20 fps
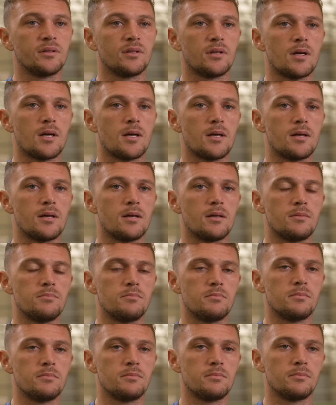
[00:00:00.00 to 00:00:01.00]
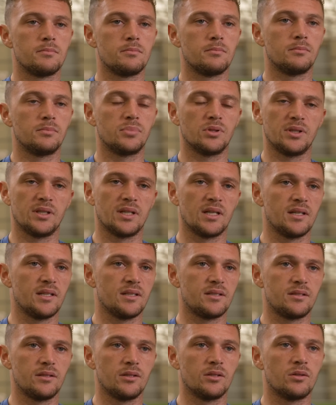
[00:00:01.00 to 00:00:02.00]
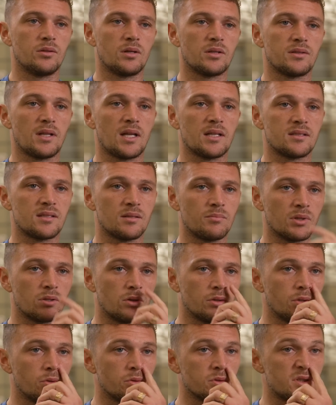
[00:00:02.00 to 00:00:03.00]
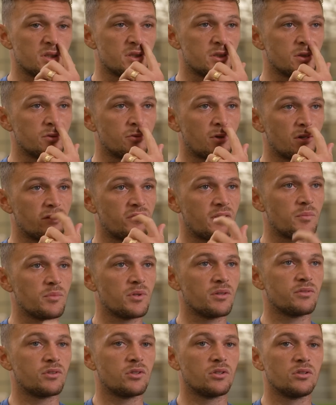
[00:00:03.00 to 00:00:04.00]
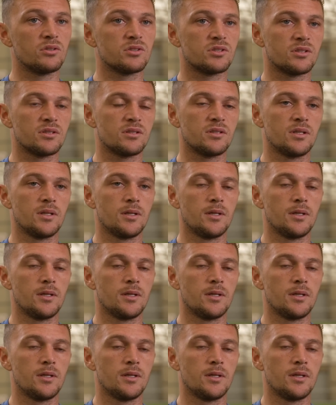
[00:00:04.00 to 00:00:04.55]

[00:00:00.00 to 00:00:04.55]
But yeah, I'd like to send my condolences to the royal family, of course, and